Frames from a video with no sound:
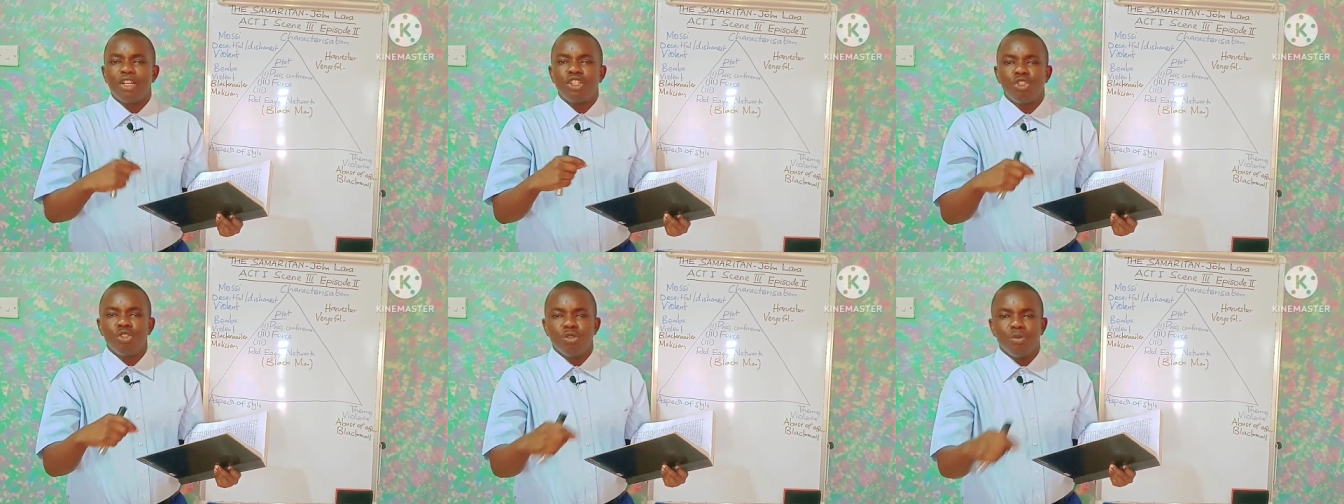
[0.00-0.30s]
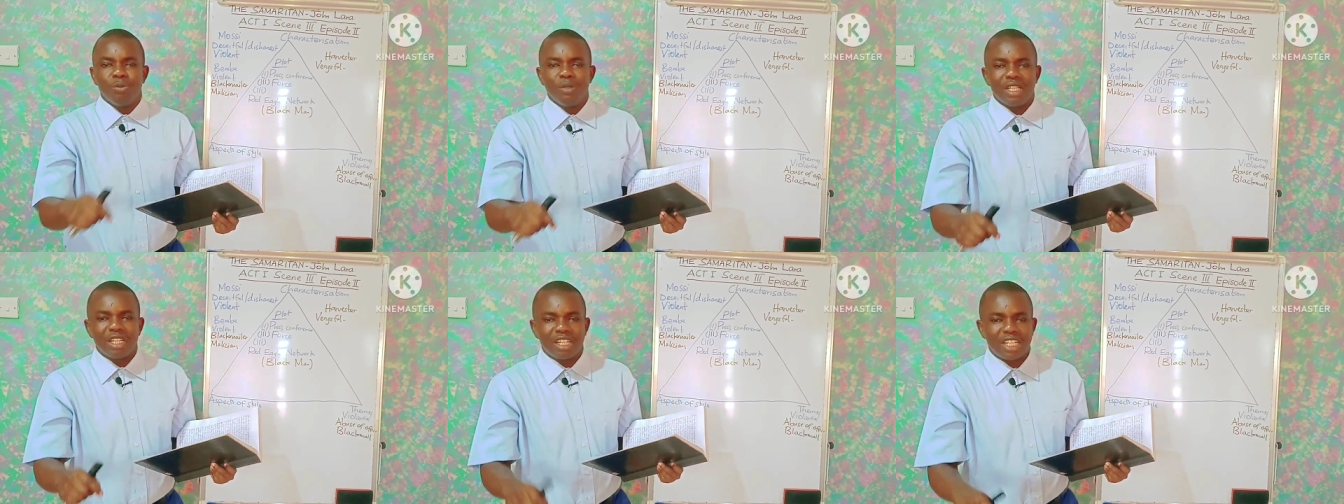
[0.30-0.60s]
should
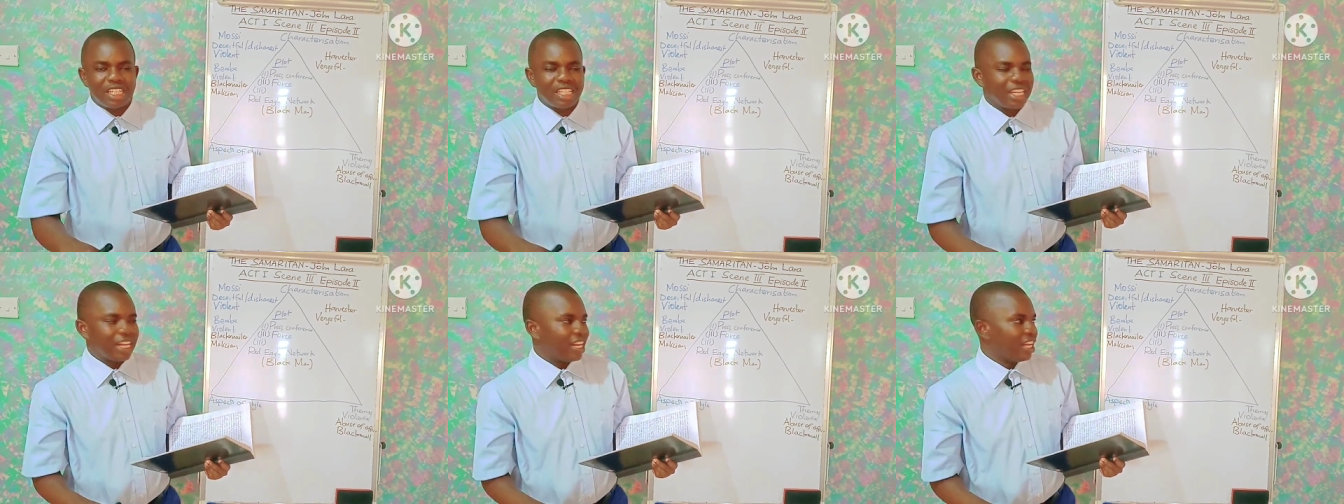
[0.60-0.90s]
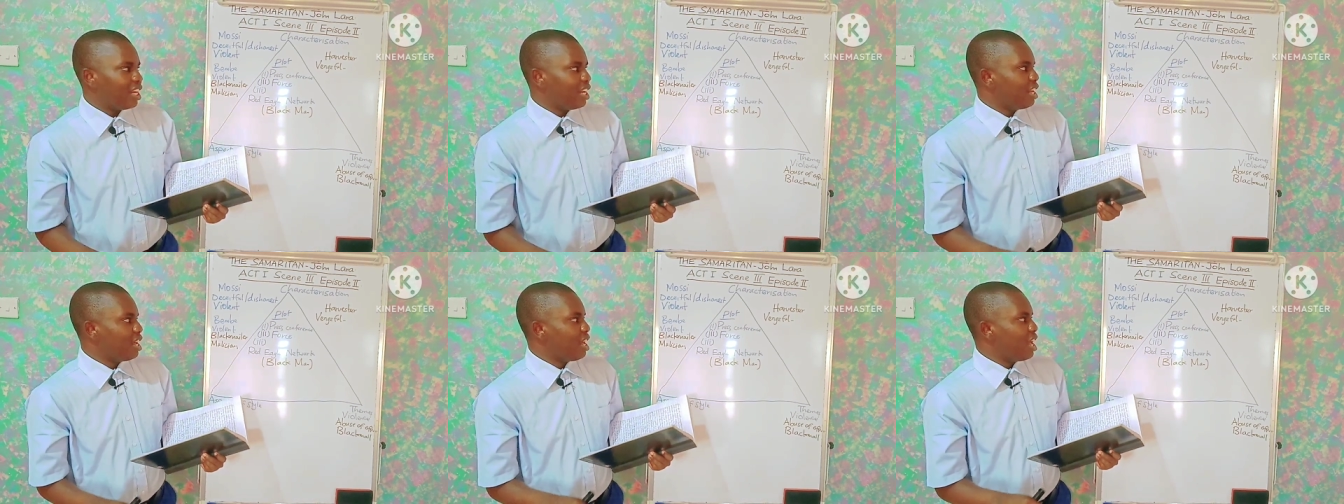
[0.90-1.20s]
be
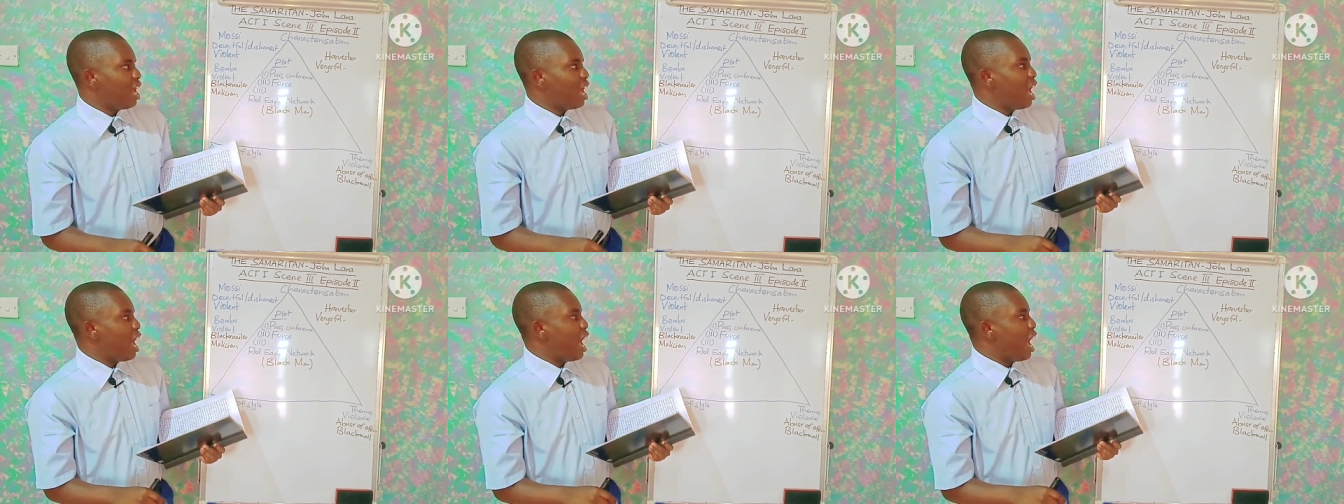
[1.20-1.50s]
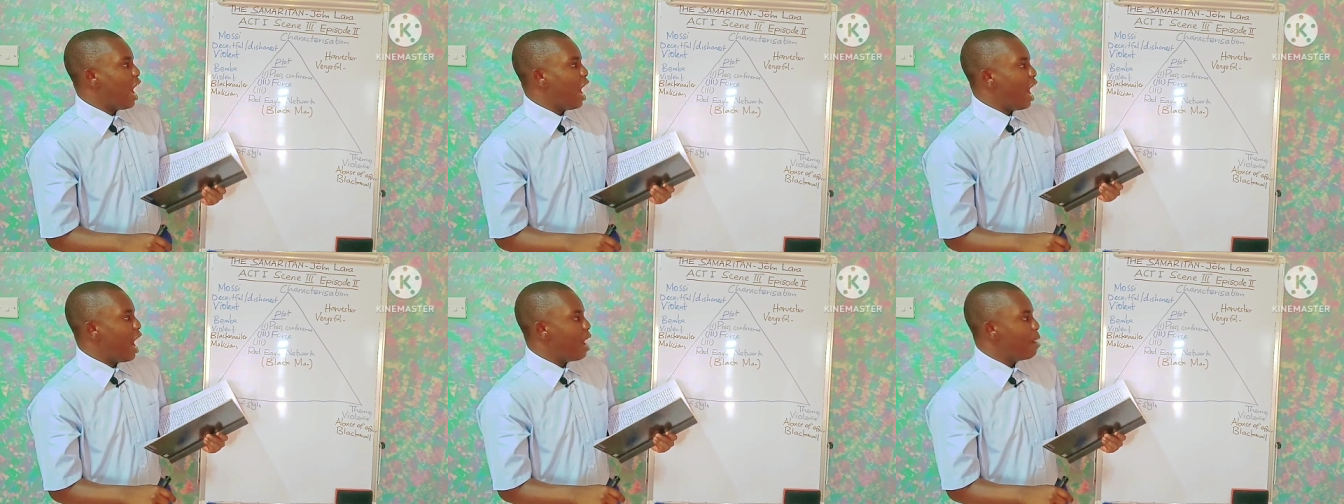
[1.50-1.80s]
written
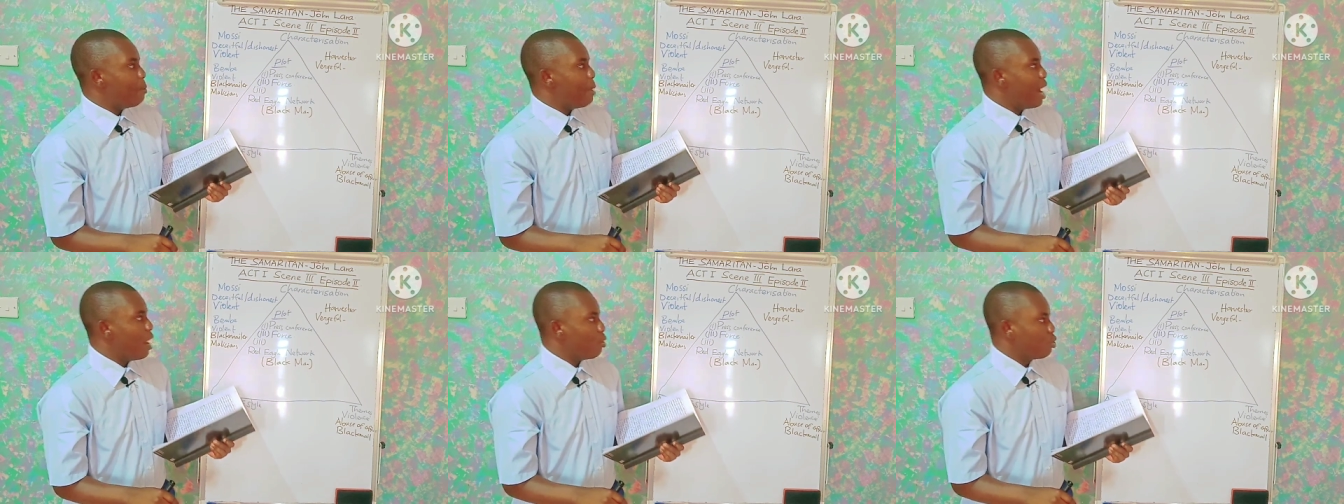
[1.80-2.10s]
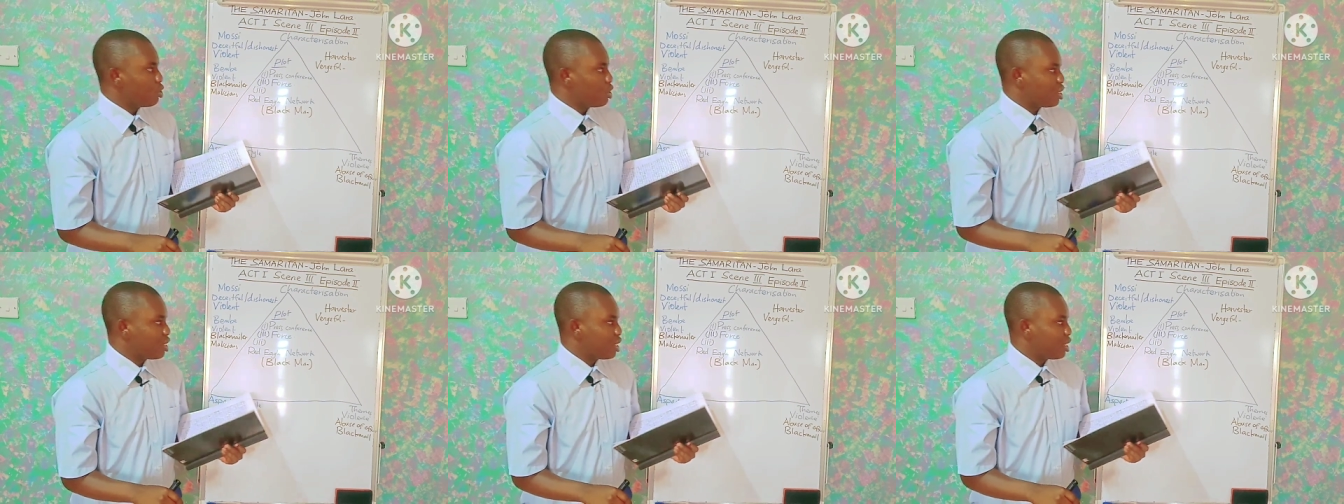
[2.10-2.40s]

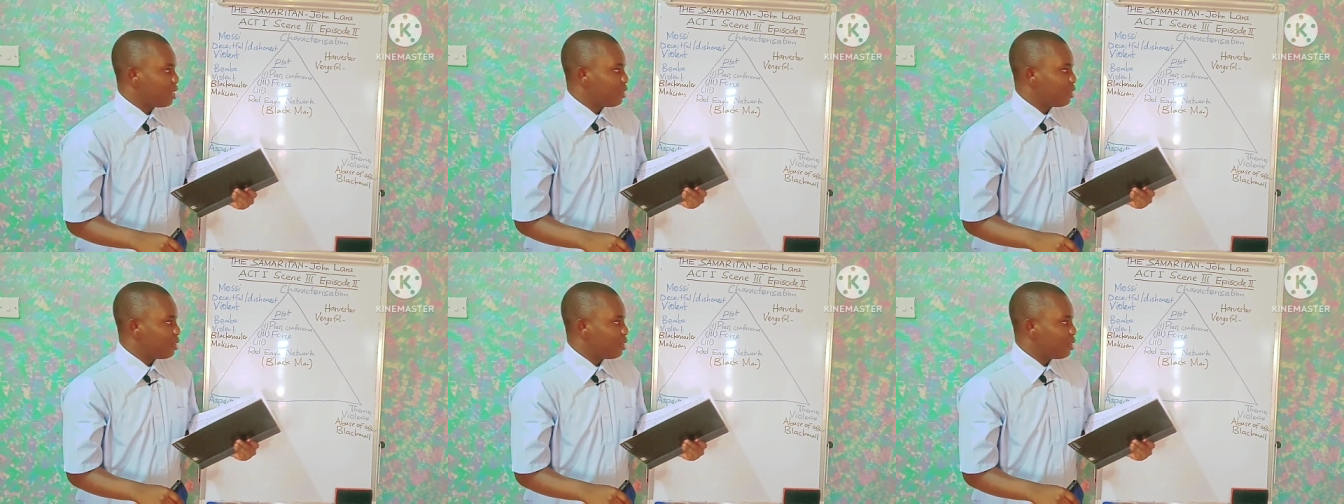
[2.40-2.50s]
about